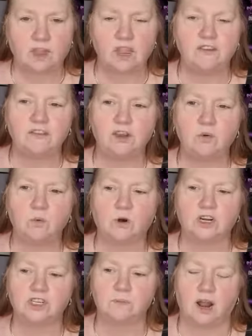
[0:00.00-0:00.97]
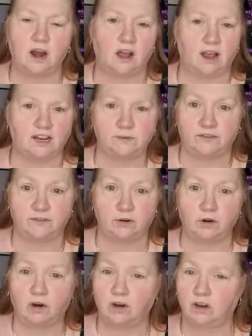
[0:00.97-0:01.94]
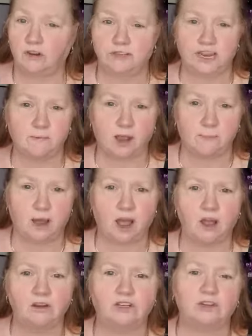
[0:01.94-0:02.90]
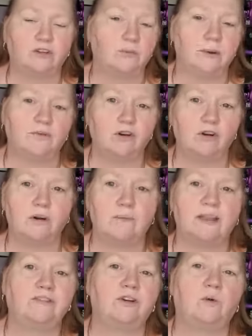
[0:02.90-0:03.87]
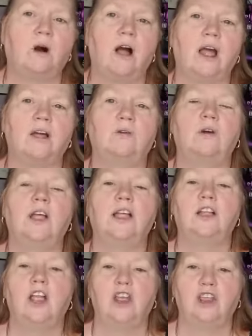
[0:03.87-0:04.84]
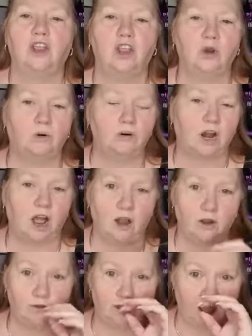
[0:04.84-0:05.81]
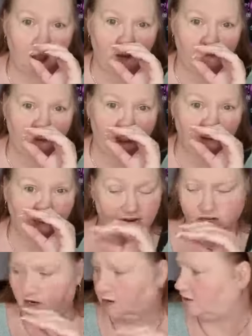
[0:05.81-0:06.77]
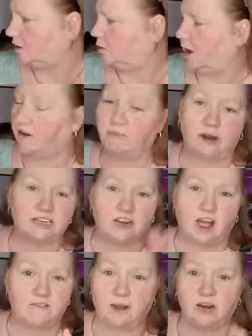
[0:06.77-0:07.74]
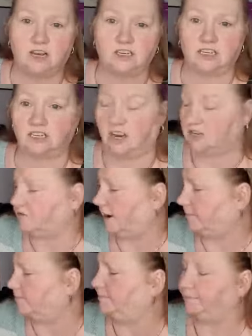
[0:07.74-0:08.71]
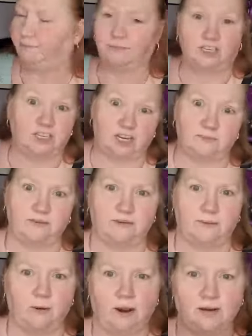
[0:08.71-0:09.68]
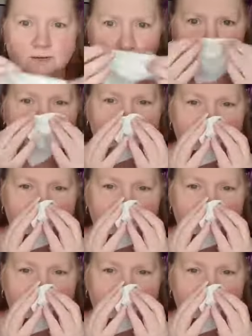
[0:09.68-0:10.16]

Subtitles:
if you watch my lives before, or you've seen my post, or you've been following me for a while, you will know that our foundation, I don't know why I've pressed live and my nose is starting to run. Excuse me for a minute while I just